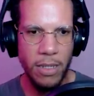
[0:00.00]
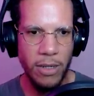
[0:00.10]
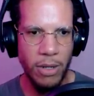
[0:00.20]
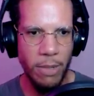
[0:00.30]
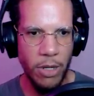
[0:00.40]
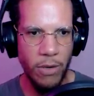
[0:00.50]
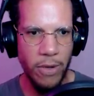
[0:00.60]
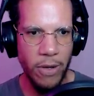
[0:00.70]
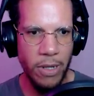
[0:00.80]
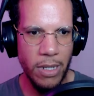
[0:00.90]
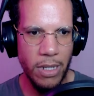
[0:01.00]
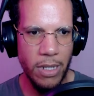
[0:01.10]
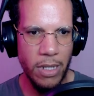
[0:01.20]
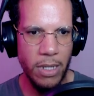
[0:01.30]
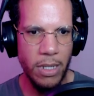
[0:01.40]
Is anybody over here?
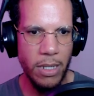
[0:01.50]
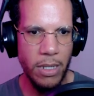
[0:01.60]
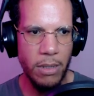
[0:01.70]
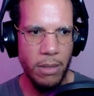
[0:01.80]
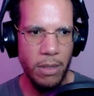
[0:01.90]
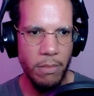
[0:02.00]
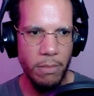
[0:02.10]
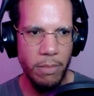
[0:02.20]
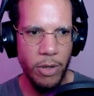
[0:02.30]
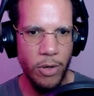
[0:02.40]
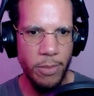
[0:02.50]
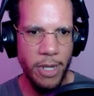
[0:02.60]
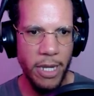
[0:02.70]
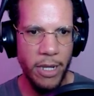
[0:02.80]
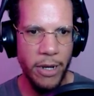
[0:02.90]
Poop
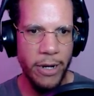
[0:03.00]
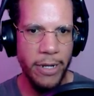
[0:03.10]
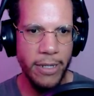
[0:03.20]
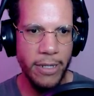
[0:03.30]
killer.